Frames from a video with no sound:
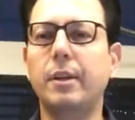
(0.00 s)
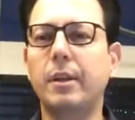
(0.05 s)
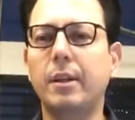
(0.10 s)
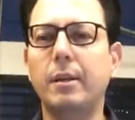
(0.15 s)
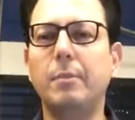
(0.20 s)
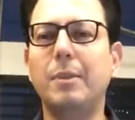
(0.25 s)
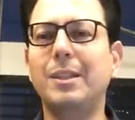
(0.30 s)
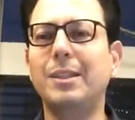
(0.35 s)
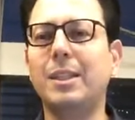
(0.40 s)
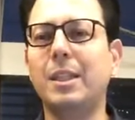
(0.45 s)

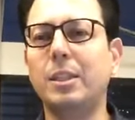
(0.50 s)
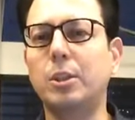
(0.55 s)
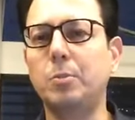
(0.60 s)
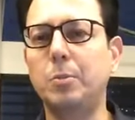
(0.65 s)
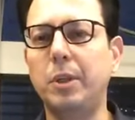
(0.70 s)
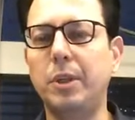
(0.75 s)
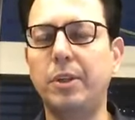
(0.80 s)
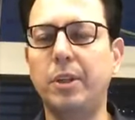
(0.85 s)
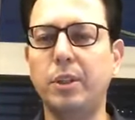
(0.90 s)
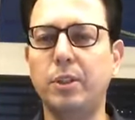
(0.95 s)
immense
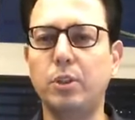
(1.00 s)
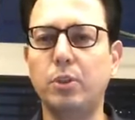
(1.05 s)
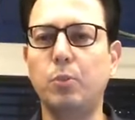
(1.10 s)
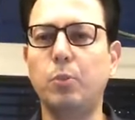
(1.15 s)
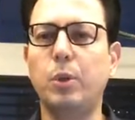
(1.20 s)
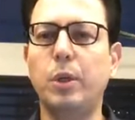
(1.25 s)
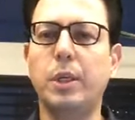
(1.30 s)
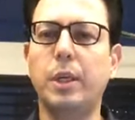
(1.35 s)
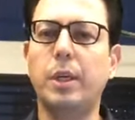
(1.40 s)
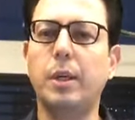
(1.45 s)
experience of
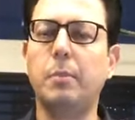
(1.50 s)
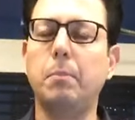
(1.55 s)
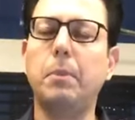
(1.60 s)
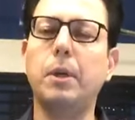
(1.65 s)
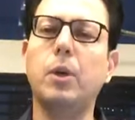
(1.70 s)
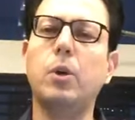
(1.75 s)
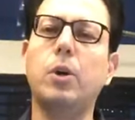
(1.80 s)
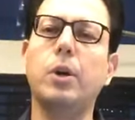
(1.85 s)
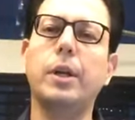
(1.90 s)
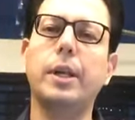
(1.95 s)
working in
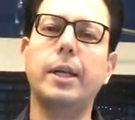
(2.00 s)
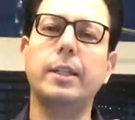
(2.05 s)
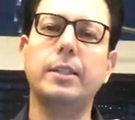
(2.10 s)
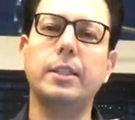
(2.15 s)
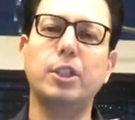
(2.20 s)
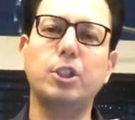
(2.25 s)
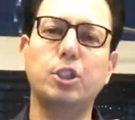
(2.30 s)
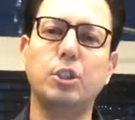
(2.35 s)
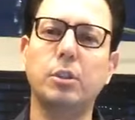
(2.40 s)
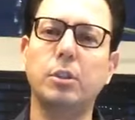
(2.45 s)
big
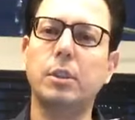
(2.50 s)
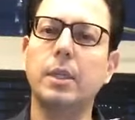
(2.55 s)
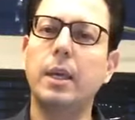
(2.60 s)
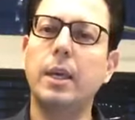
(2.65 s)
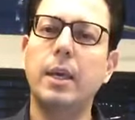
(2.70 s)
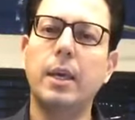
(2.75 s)
organizations.